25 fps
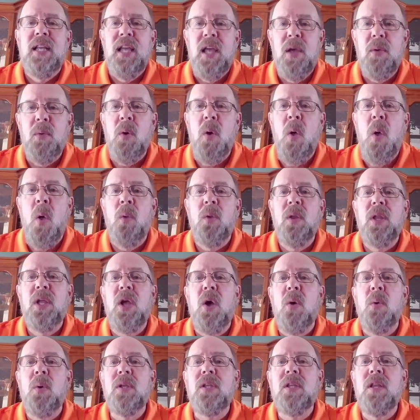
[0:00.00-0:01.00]
it will only
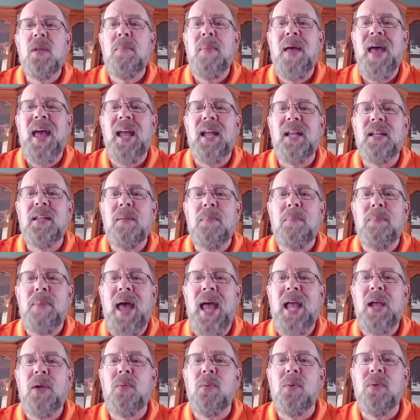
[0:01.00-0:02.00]
go into the bank. The
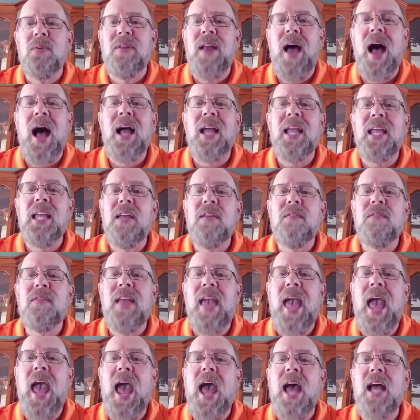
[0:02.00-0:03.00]
bank will not give
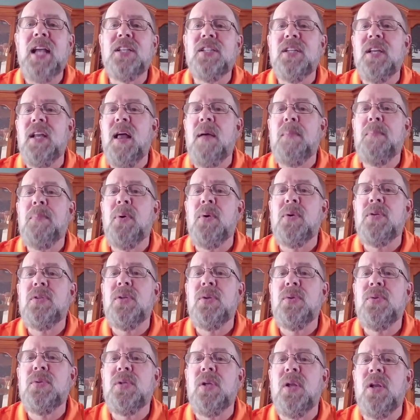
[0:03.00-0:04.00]
cash to that
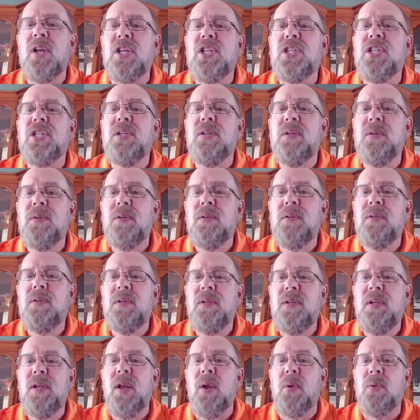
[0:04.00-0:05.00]
person who's going
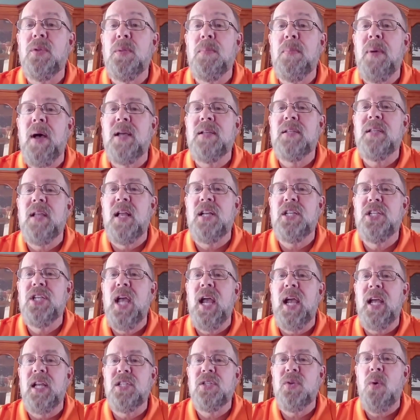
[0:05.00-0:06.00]
to, deposit that
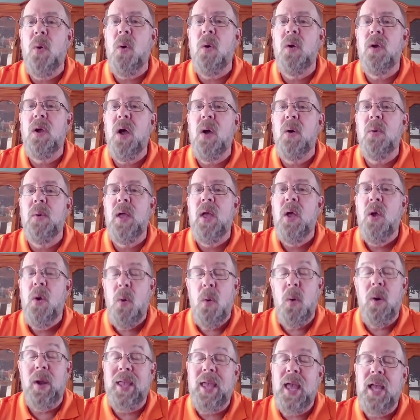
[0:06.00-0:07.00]
check. It's all going,
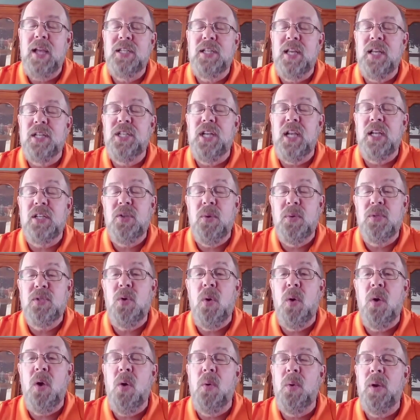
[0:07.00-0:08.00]
or cash that check. So it's
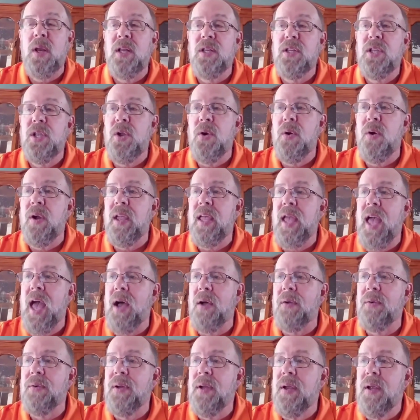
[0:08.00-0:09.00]
all going into your
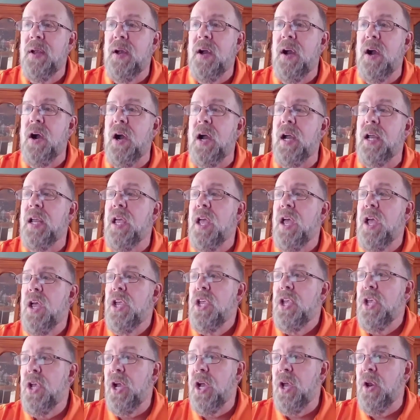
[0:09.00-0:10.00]
account. All right.
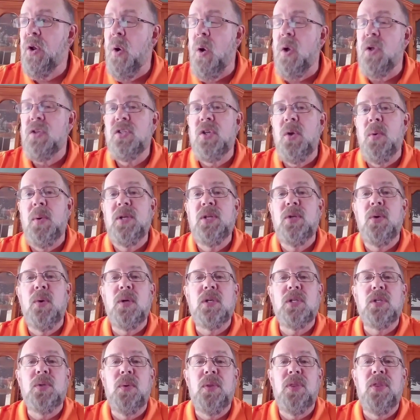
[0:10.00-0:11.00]
You can also
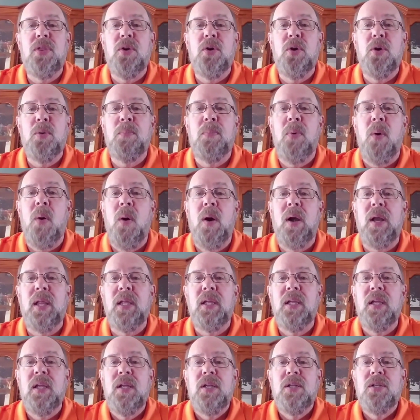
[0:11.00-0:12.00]
endorse to a third
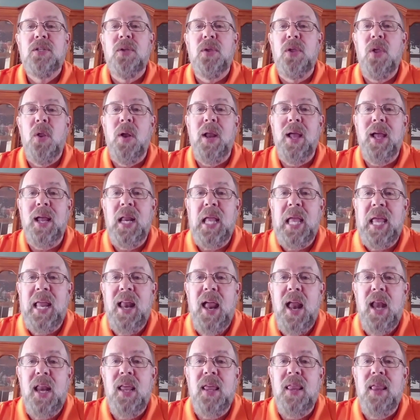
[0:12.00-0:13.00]
party. So you're not going to
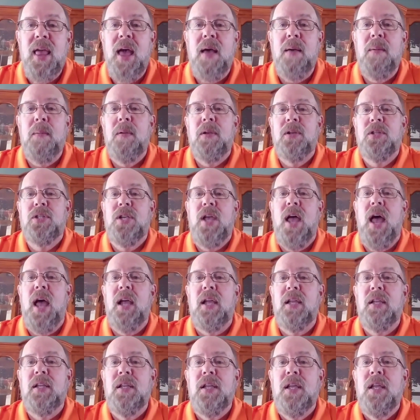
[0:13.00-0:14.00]
get any of that
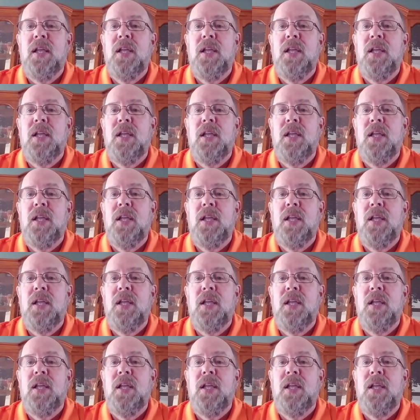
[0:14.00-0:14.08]
check.